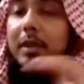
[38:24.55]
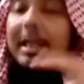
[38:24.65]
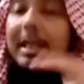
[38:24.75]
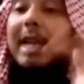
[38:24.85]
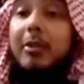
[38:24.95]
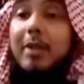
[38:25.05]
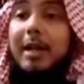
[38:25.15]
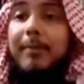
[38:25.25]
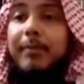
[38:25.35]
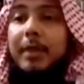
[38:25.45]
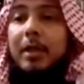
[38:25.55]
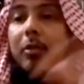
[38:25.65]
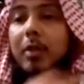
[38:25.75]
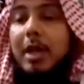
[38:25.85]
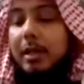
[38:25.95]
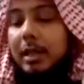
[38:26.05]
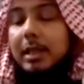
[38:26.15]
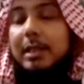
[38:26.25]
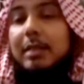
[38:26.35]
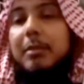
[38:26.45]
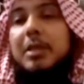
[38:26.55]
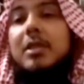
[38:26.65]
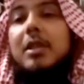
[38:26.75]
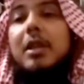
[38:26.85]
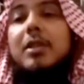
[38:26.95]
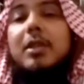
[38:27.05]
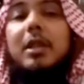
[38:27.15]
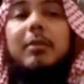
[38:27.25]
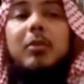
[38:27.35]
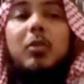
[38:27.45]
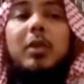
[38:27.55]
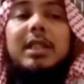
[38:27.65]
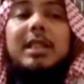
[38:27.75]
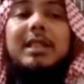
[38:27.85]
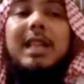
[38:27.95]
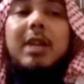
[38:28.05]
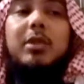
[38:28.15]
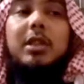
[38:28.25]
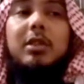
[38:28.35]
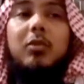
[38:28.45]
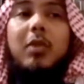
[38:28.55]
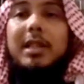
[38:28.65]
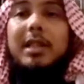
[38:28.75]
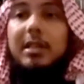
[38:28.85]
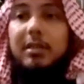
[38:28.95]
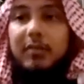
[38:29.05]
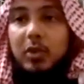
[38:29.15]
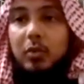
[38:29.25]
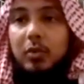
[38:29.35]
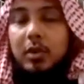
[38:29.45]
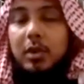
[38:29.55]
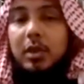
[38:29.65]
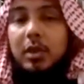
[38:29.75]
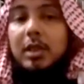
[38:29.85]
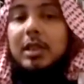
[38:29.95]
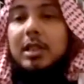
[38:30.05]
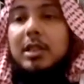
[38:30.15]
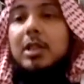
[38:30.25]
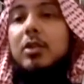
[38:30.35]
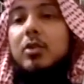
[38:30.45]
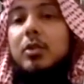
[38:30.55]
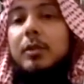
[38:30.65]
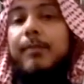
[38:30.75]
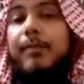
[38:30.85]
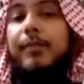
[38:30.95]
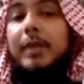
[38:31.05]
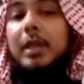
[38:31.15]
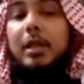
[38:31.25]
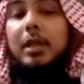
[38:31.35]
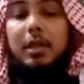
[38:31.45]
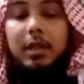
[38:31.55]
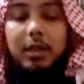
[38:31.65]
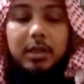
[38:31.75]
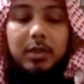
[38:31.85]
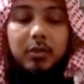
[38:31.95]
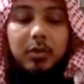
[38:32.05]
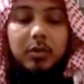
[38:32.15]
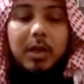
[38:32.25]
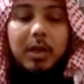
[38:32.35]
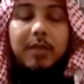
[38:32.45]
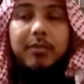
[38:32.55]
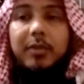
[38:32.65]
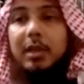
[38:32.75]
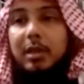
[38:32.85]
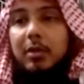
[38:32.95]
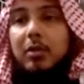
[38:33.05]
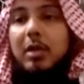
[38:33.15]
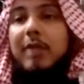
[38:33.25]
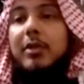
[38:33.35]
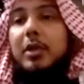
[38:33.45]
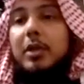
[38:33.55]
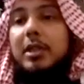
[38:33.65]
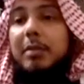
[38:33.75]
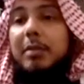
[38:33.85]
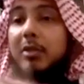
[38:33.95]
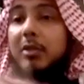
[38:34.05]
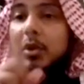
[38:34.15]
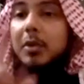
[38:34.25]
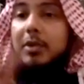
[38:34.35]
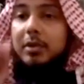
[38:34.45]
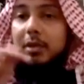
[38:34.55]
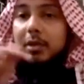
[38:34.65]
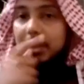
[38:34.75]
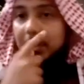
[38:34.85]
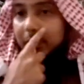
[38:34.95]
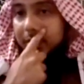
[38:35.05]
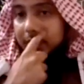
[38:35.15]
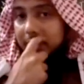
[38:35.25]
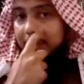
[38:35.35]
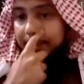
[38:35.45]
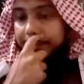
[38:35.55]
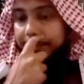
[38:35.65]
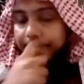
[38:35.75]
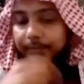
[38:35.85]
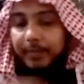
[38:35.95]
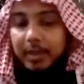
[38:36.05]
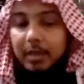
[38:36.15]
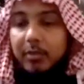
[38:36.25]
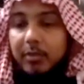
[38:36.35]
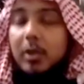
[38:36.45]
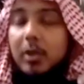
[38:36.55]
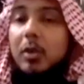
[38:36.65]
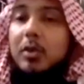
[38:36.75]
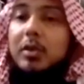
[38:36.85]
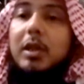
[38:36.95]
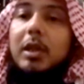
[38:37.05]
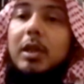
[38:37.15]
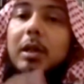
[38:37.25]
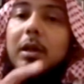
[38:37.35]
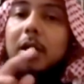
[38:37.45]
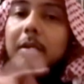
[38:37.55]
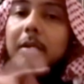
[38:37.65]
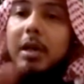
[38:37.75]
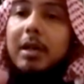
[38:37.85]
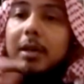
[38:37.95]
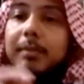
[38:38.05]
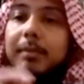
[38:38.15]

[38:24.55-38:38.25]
They have a right. Why? The Messenger, when he doubted one individual, he said to his wife, cover your hijab. Even though he was a very close mahram,